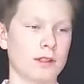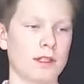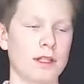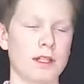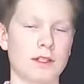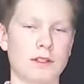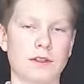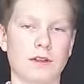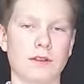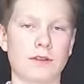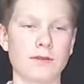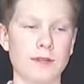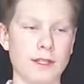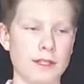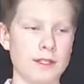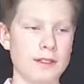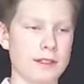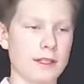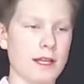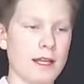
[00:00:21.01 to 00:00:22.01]
It's the 3
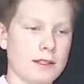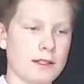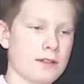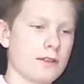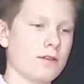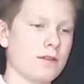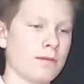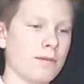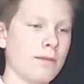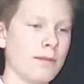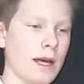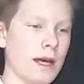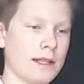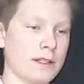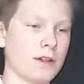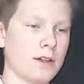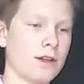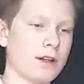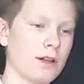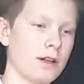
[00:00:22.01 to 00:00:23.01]
states of
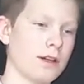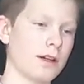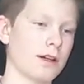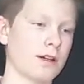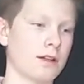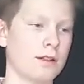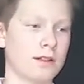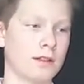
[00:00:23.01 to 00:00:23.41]
matter.